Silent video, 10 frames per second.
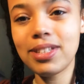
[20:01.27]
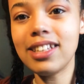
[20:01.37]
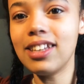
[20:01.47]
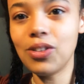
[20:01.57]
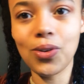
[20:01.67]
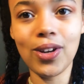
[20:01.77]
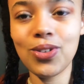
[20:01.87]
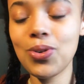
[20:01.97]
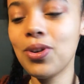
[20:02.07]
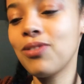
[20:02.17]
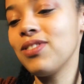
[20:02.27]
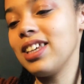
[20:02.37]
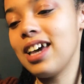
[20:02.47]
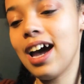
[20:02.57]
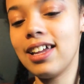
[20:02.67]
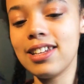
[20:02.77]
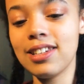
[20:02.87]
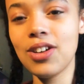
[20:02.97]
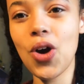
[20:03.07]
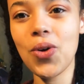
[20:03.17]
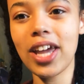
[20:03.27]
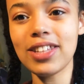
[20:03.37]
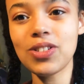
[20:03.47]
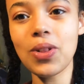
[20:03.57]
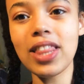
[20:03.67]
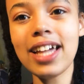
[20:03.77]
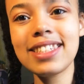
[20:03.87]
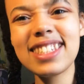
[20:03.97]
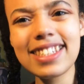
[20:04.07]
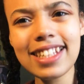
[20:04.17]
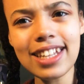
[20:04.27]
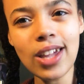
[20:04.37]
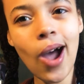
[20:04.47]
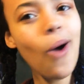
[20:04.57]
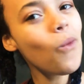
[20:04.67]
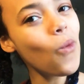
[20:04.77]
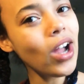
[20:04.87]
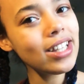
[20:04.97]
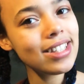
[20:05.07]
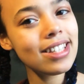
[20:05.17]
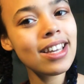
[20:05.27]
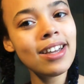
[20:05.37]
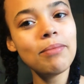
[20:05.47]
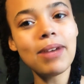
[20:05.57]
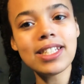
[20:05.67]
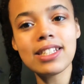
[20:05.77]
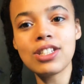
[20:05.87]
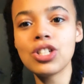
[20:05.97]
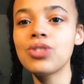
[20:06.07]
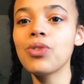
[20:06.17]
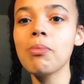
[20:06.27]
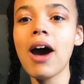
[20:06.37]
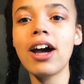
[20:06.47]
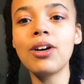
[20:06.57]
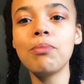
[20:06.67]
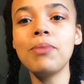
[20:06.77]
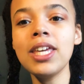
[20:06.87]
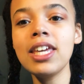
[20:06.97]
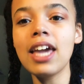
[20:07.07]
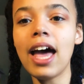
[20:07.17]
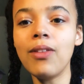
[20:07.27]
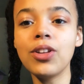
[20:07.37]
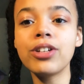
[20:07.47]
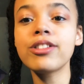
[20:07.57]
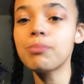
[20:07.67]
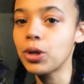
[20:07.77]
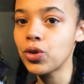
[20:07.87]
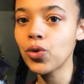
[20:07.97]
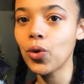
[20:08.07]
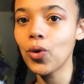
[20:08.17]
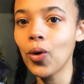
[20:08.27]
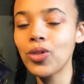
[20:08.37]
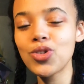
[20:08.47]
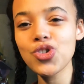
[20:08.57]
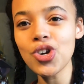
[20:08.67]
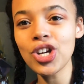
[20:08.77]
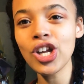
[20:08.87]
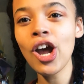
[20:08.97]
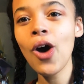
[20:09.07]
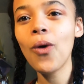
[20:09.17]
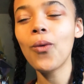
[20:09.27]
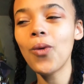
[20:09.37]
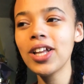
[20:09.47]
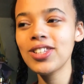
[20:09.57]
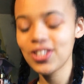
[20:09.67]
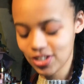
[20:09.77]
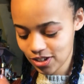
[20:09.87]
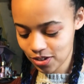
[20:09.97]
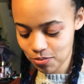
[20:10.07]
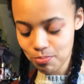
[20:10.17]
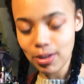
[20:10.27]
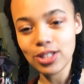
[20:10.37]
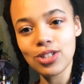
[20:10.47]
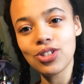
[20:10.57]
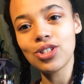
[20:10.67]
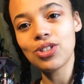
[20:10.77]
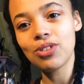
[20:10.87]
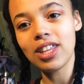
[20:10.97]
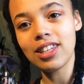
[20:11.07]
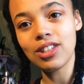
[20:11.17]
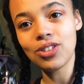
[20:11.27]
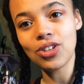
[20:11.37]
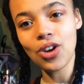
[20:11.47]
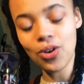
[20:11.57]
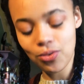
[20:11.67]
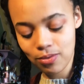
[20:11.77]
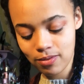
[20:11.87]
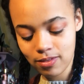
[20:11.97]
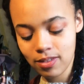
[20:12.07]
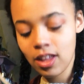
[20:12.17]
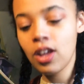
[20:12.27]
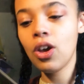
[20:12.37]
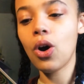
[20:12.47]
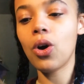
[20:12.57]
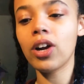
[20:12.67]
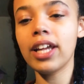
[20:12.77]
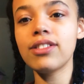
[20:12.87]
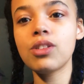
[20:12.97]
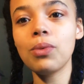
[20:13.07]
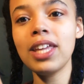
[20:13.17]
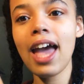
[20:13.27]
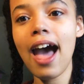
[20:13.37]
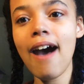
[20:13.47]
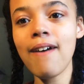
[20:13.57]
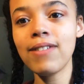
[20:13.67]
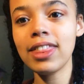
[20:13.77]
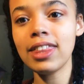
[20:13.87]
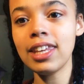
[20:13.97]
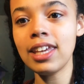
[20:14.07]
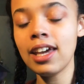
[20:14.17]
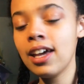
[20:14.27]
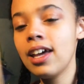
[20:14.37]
seeing you're intuitively guided. Okay, so let's see what messages for pile B on their spiritual growth journey. What messages do they need to know? All right, so we have the